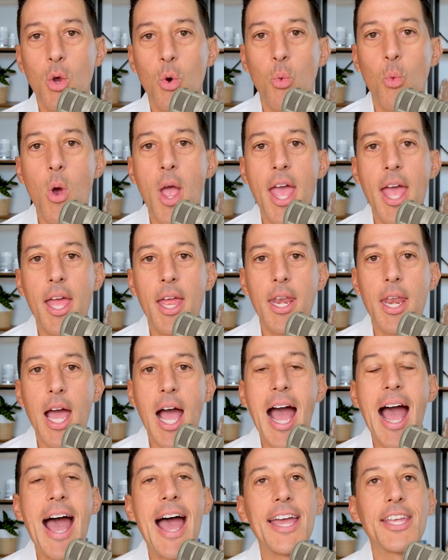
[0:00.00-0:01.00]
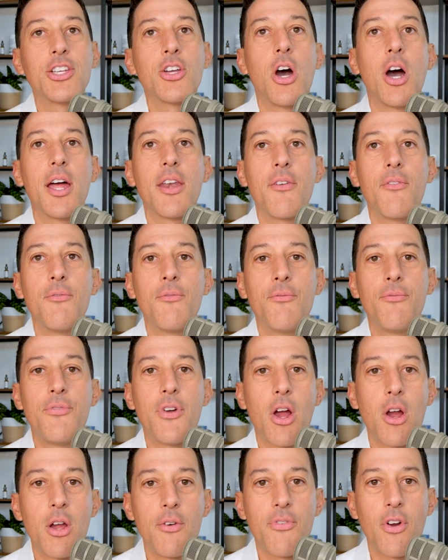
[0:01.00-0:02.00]
when I got
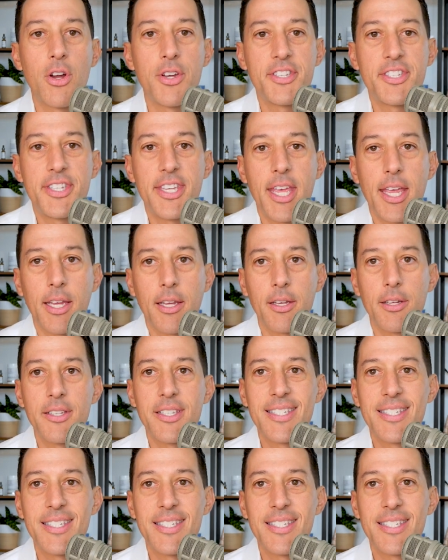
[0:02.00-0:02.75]
very, very sick,